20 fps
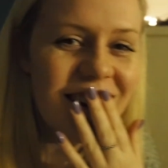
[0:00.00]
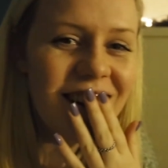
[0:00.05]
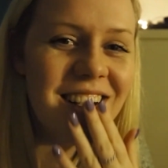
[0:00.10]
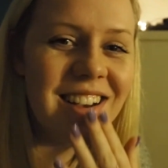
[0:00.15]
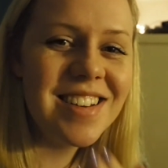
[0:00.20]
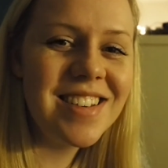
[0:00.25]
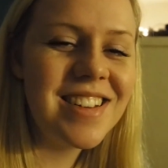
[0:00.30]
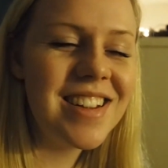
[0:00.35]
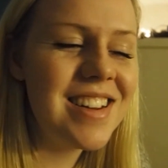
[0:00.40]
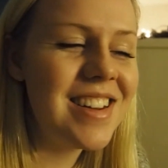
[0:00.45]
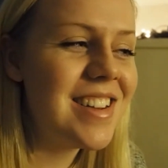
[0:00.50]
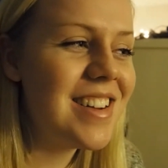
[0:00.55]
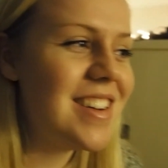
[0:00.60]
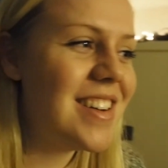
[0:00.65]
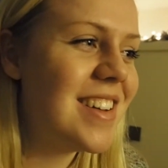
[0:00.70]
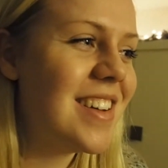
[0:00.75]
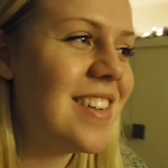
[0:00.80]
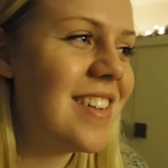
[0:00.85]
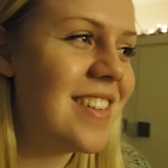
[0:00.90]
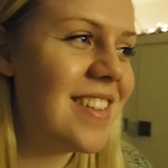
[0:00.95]
I
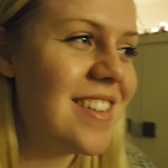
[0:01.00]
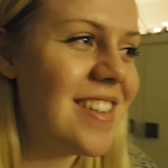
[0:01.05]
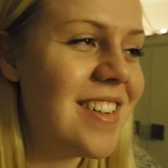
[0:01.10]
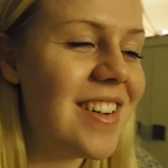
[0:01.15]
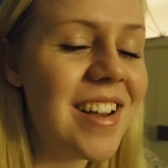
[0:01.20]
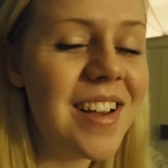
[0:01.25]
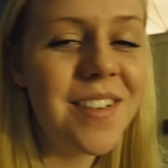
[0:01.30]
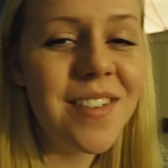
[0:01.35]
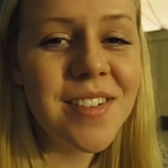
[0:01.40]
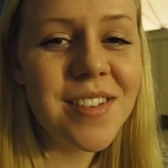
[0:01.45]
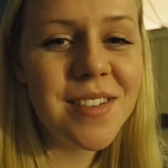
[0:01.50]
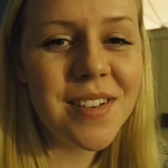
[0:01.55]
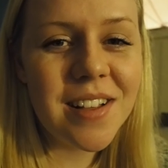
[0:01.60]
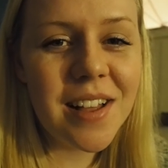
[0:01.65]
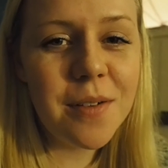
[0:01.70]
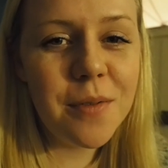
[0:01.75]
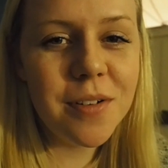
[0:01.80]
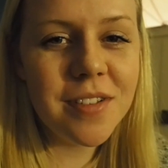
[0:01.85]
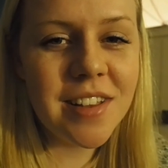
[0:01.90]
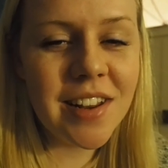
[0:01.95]
didn't.
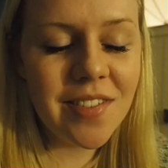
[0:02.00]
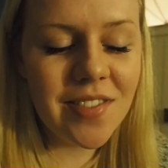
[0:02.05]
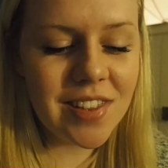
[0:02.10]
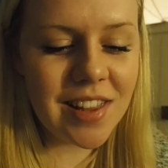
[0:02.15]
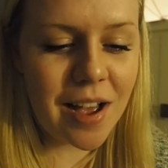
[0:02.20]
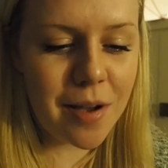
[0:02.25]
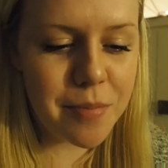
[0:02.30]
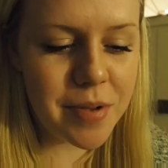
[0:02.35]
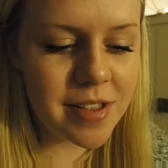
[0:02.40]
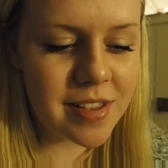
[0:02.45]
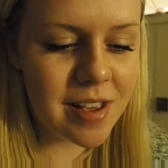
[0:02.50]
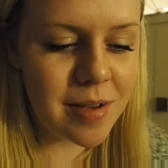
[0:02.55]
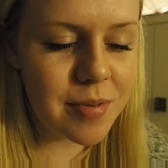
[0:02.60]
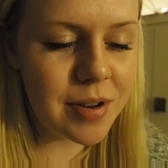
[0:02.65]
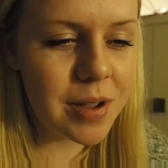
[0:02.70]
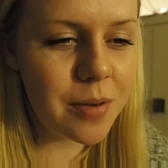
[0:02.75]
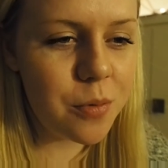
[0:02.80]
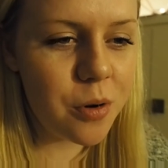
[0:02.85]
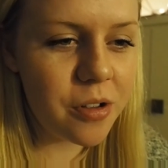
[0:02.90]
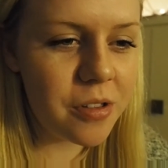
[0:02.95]
It wasn't even that busy,
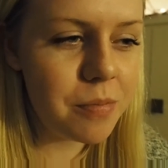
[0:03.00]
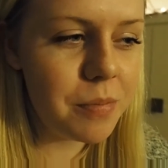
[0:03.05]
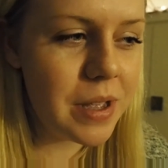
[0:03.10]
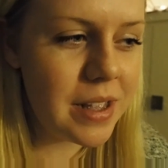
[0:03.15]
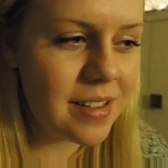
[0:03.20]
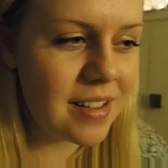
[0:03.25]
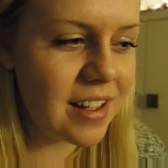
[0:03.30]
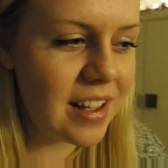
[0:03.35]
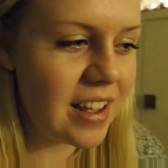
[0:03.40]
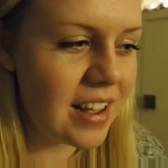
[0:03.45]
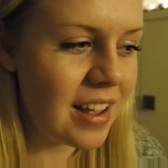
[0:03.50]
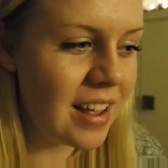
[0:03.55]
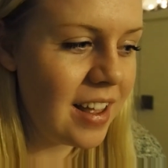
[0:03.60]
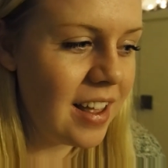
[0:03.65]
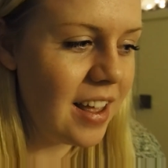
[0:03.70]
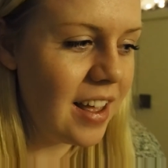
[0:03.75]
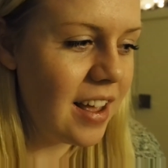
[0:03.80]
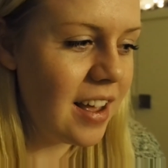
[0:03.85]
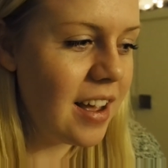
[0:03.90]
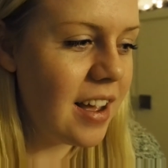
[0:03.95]
but it was busy.
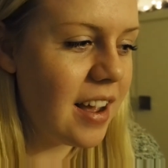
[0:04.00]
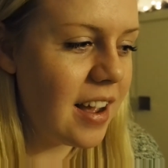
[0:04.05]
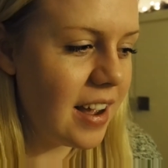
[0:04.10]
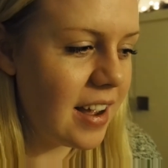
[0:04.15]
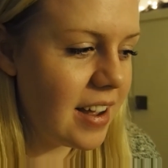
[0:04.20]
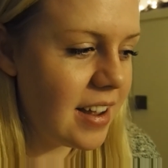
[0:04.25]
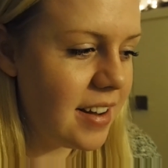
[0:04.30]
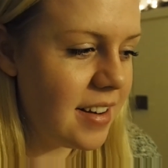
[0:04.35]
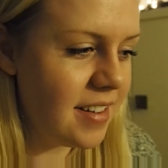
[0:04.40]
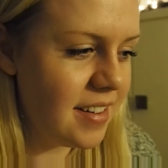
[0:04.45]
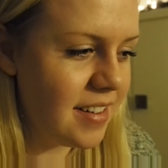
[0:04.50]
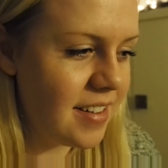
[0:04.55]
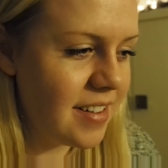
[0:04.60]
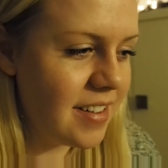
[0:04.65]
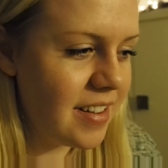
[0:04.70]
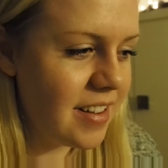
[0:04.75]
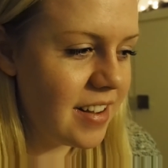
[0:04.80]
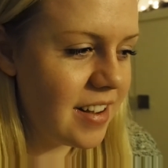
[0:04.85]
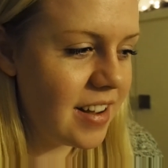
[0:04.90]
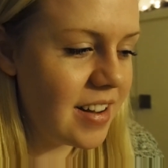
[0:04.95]
And
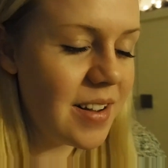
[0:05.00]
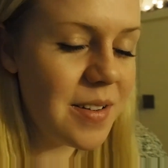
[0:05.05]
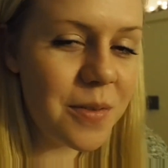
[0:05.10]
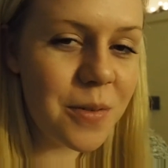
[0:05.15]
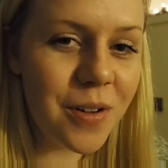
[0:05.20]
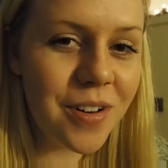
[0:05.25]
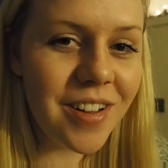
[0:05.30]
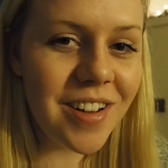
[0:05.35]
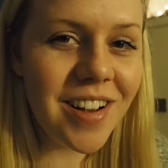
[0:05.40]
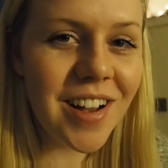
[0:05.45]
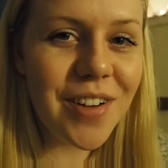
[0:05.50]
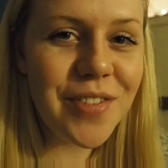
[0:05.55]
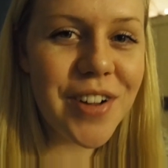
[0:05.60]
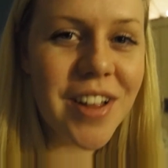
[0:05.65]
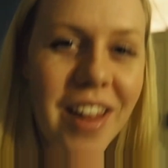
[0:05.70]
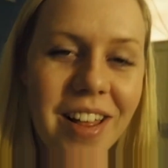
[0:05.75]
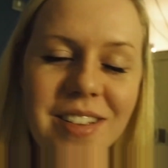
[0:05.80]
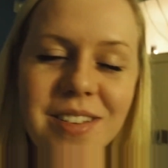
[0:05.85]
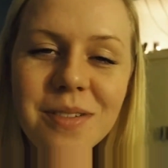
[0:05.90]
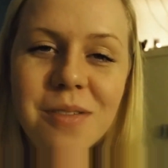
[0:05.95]
I didn't want to. I
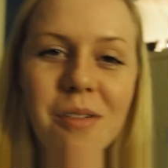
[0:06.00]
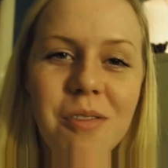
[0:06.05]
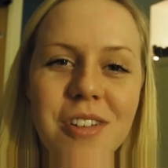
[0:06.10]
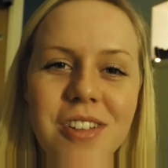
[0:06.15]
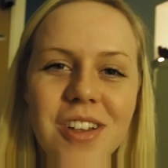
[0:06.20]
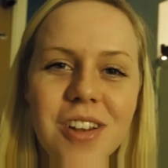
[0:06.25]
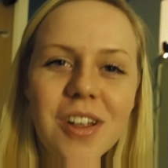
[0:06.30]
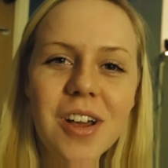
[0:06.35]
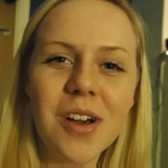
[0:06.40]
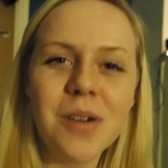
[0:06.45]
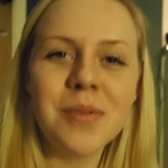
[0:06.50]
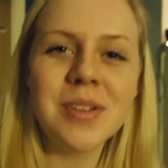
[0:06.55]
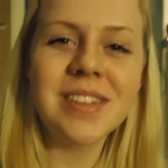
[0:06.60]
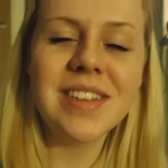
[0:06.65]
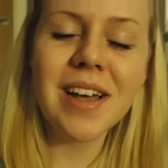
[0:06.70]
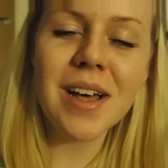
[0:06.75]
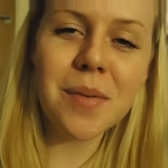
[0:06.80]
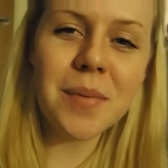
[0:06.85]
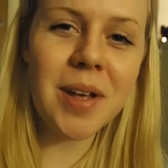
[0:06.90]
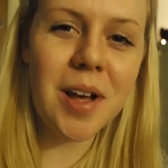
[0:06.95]
felt like someone was going to come and
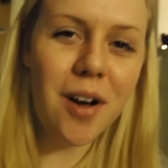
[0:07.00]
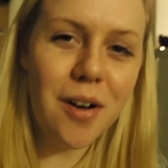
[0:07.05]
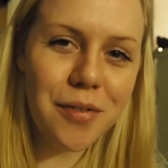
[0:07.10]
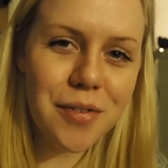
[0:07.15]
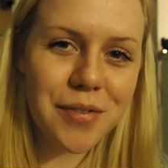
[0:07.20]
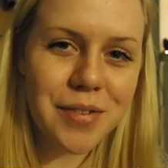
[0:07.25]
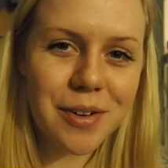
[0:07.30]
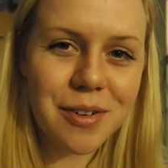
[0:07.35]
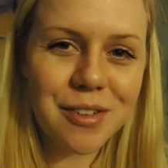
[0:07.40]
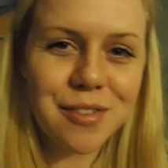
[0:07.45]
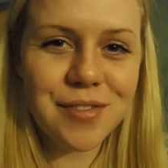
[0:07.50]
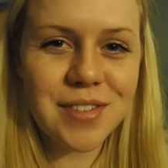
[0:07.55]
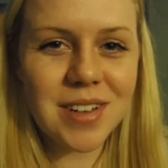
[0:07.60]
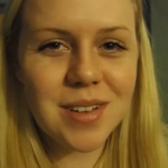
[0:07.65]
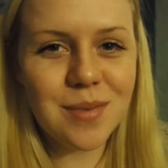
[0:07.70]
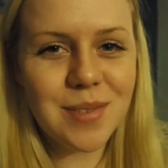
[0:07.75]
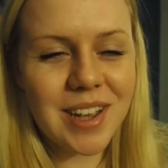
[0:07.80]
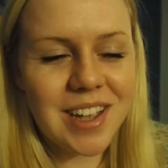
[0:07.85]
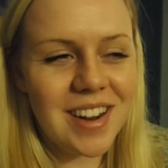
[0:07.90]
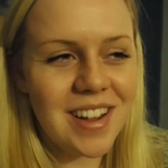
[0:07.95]
tell me off if I was
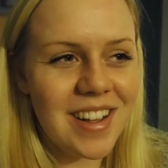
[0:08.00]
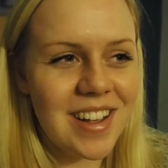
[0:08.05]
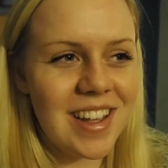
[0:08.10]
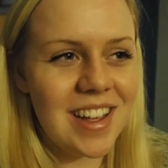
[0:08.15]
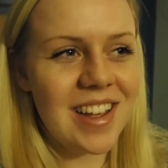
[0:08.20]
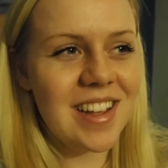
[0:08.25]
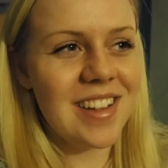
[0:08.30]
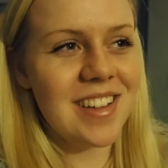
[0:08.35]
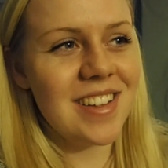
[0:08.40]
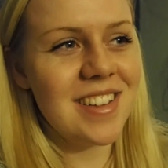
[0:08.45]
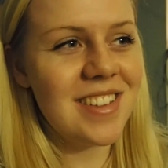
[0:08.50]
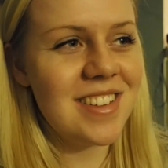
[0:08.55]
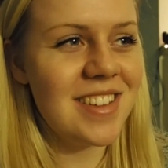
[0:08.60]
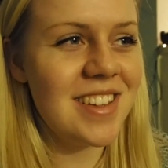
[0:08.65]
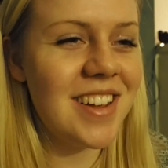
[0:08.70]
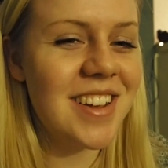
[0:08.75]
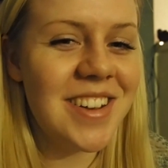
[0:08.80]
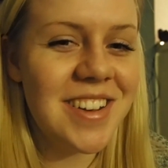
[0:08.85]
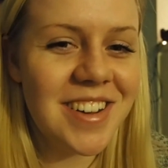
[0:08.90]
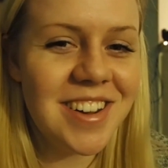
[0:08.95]
filming in IKEA,
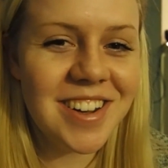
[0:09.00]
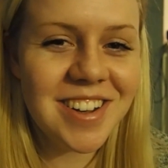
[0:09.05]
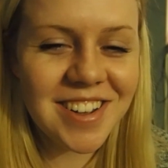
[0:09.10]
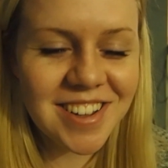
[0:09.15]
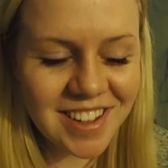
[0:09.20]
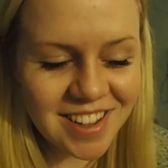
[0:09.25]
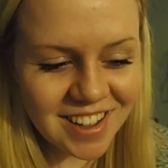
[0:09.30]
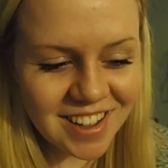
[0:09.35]
so...